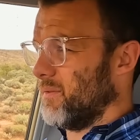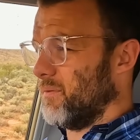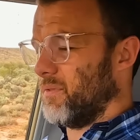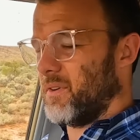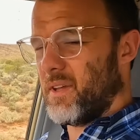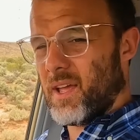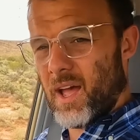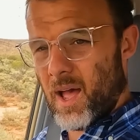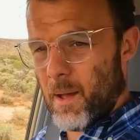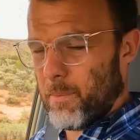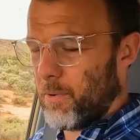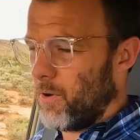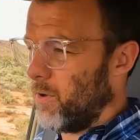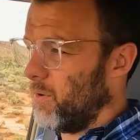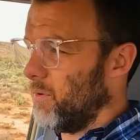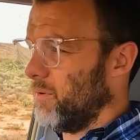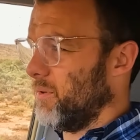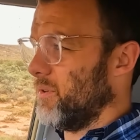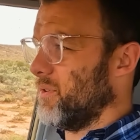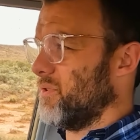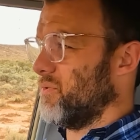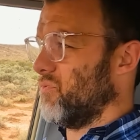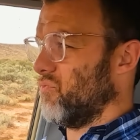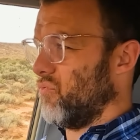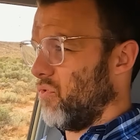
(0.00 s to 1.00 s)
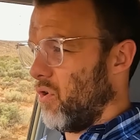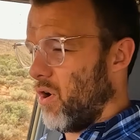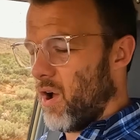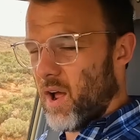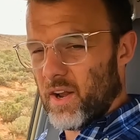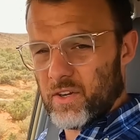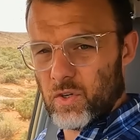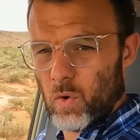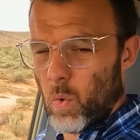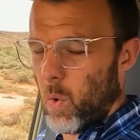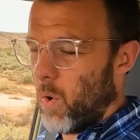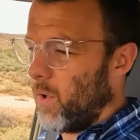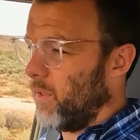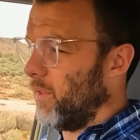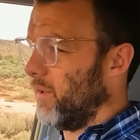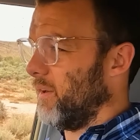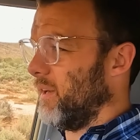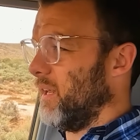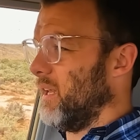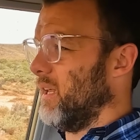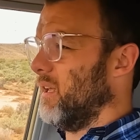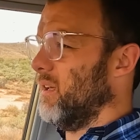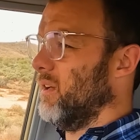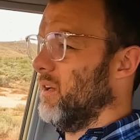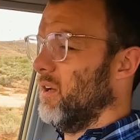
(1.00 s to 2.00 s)
of cup holders, ride
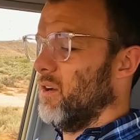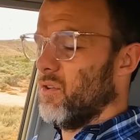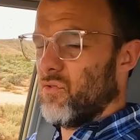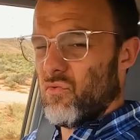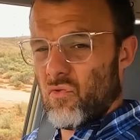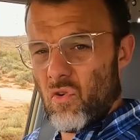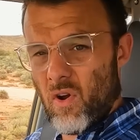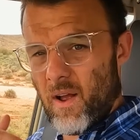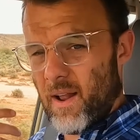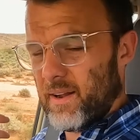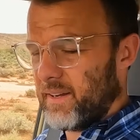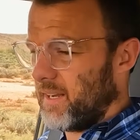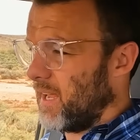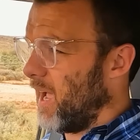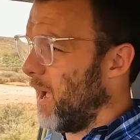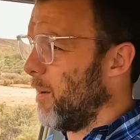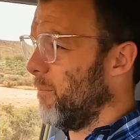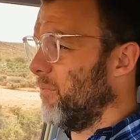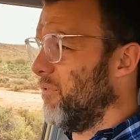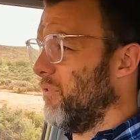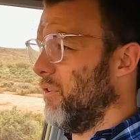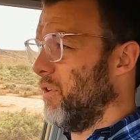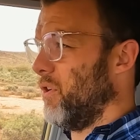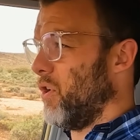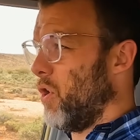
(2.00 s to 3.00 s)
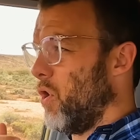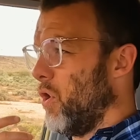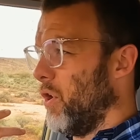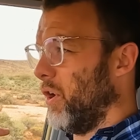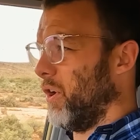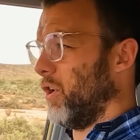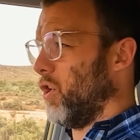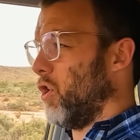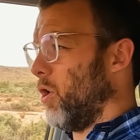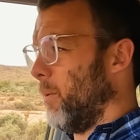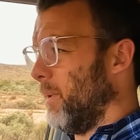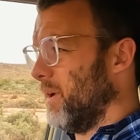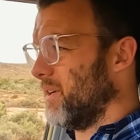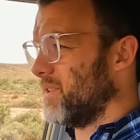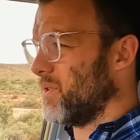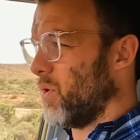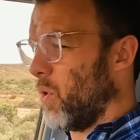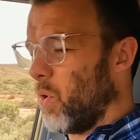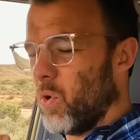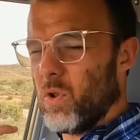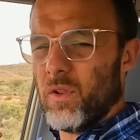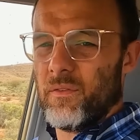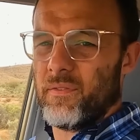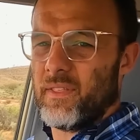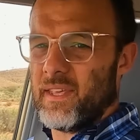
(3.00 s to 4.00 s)
quality, ride comfort, ergonomics,
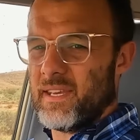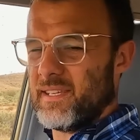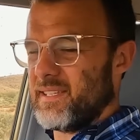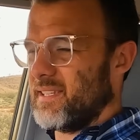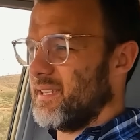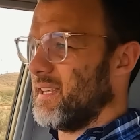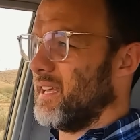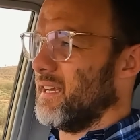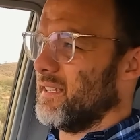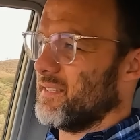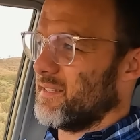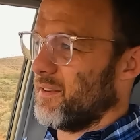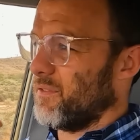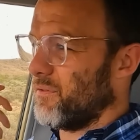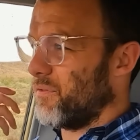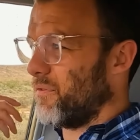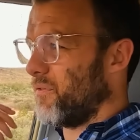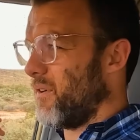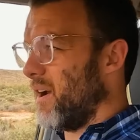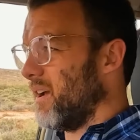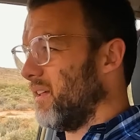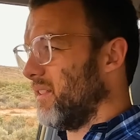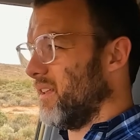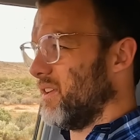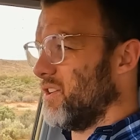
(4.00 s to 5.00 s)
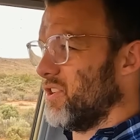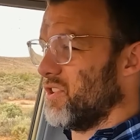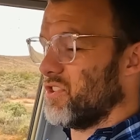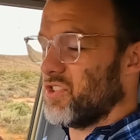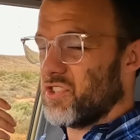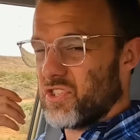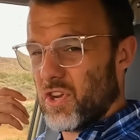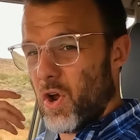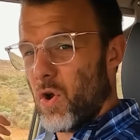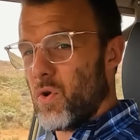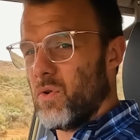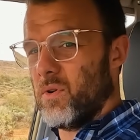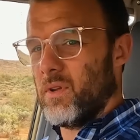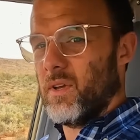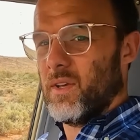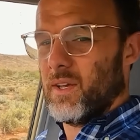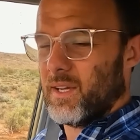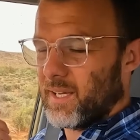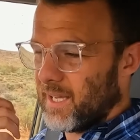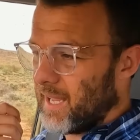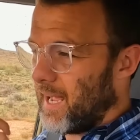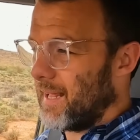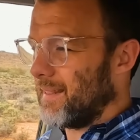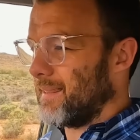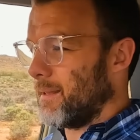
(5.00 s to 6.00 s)
all of these things that frankly just don't
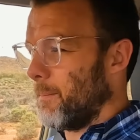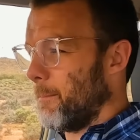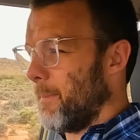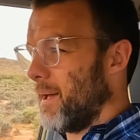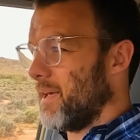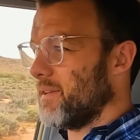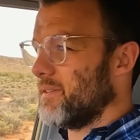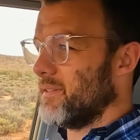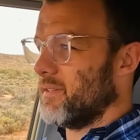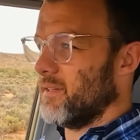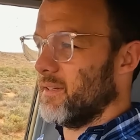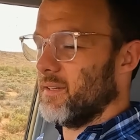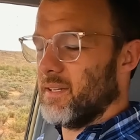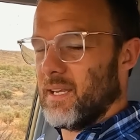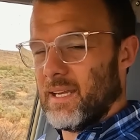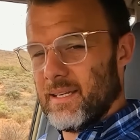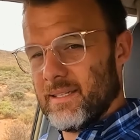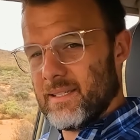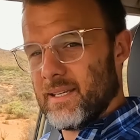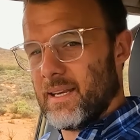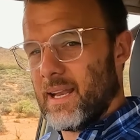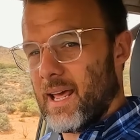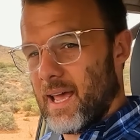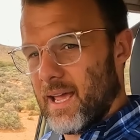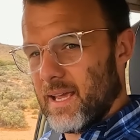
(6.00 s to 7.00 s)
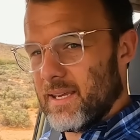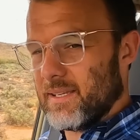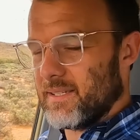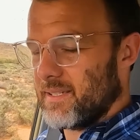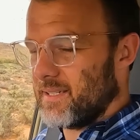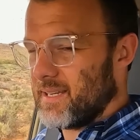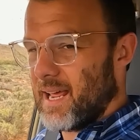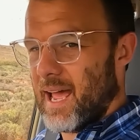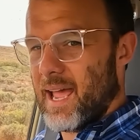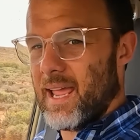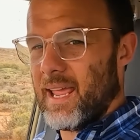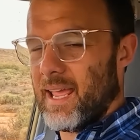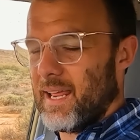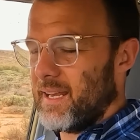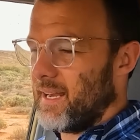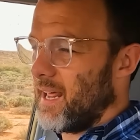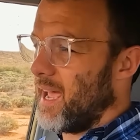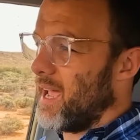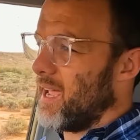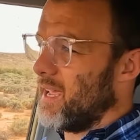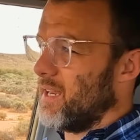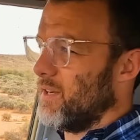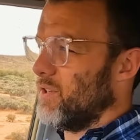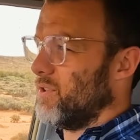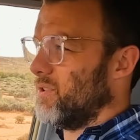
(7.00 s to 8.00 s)
cut the mustard in today's day and
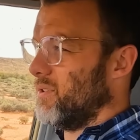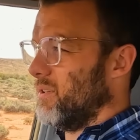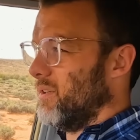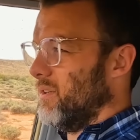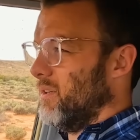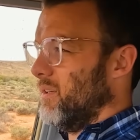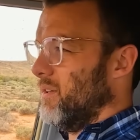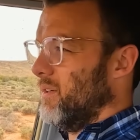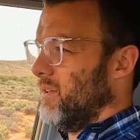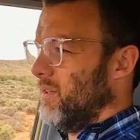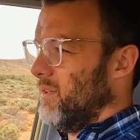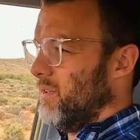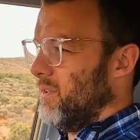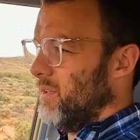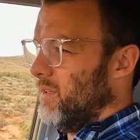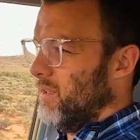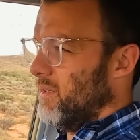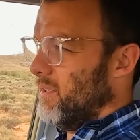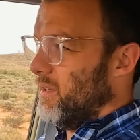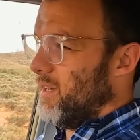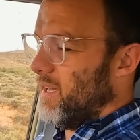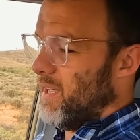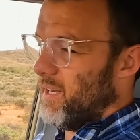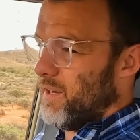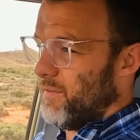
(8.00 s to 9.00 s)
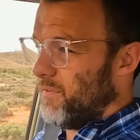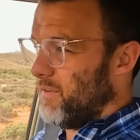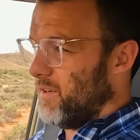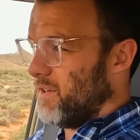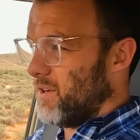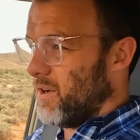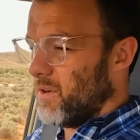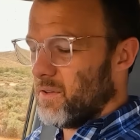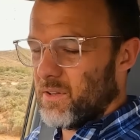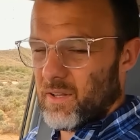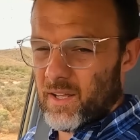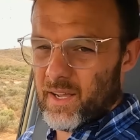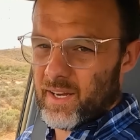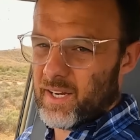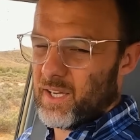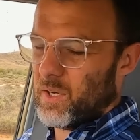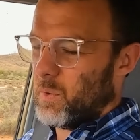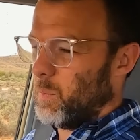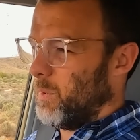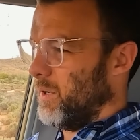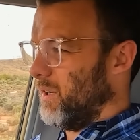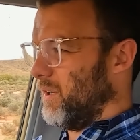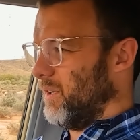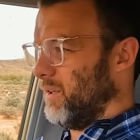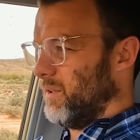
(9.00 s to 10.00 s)
age. And if you don't like it,
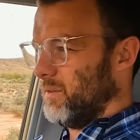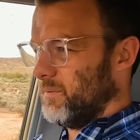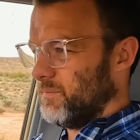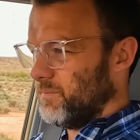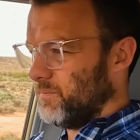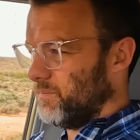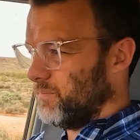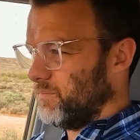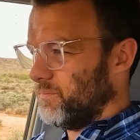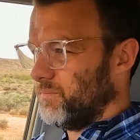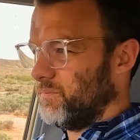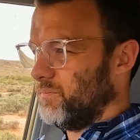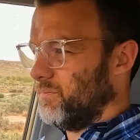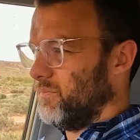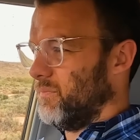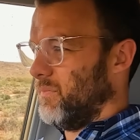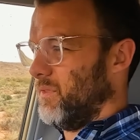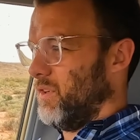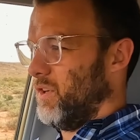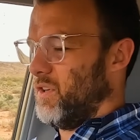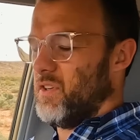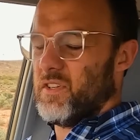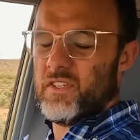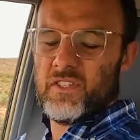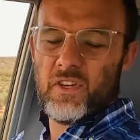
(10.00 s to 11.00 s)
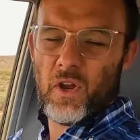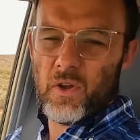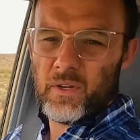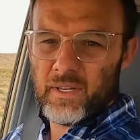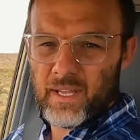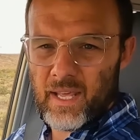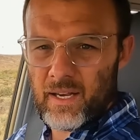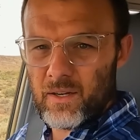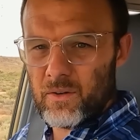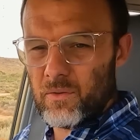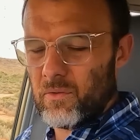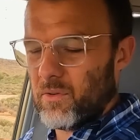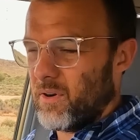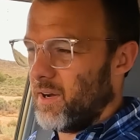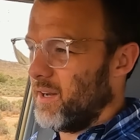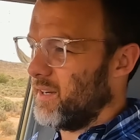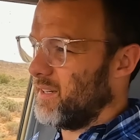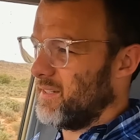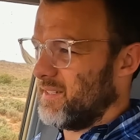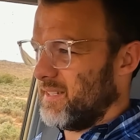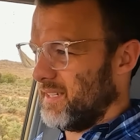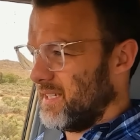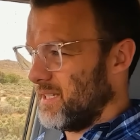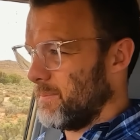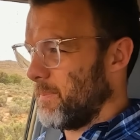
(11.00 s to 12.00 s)
well, you just don't get it, right?
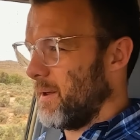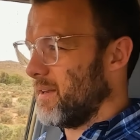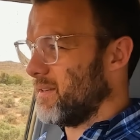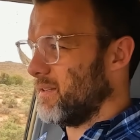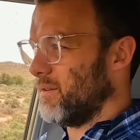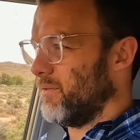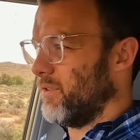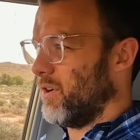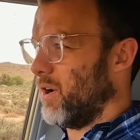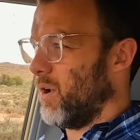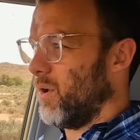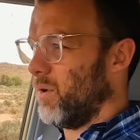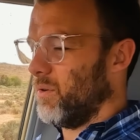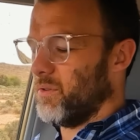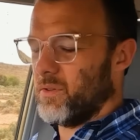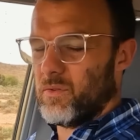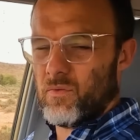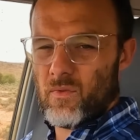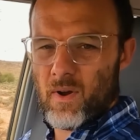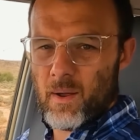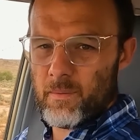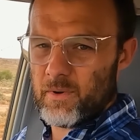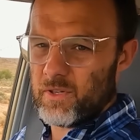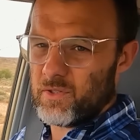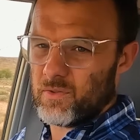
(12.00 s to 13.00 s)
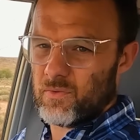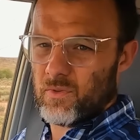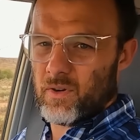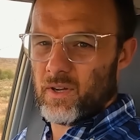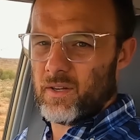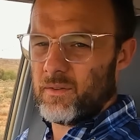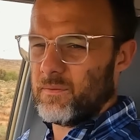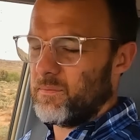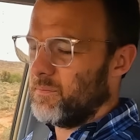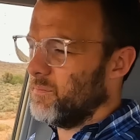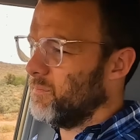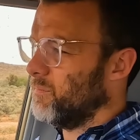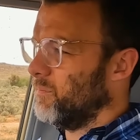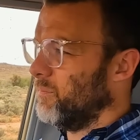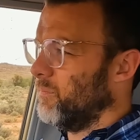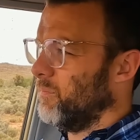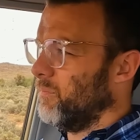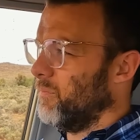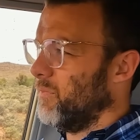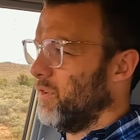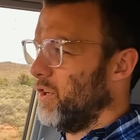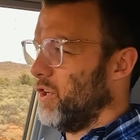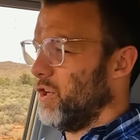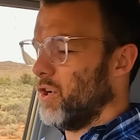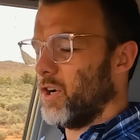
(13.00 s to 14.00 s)
It's expensive and old and rubbish, right?
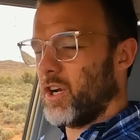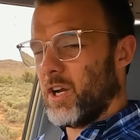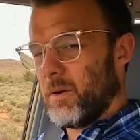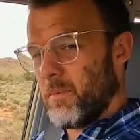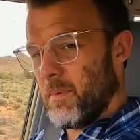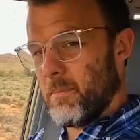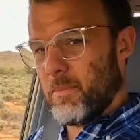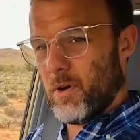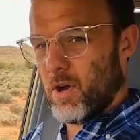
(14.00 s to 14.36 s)
You're not going to be